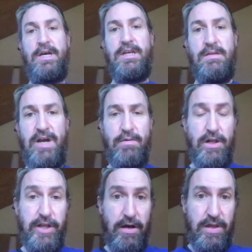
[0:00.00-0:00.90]
You may
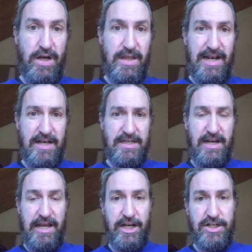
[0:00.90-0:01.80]
well know that in the last
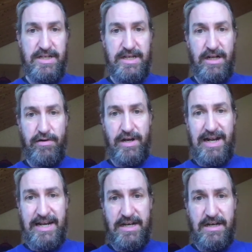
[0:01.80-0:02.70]
elections, Hillary
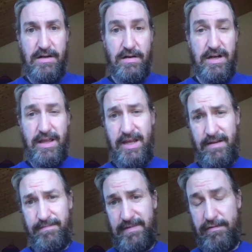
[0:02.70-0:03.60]
Clinton got, I think,